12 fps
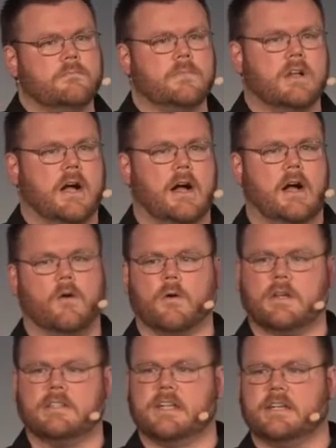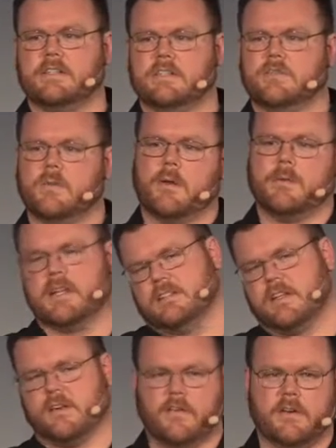organizations, what I would
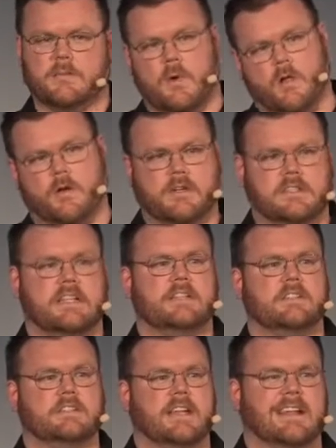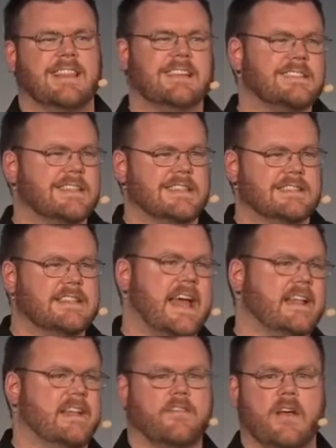consider very small organizations, like less than
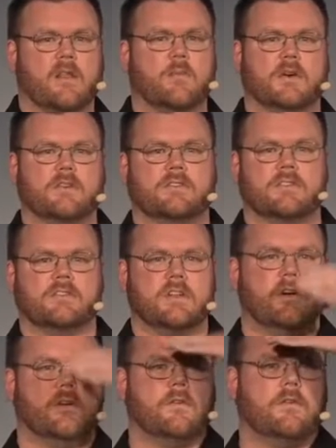10 developers or so?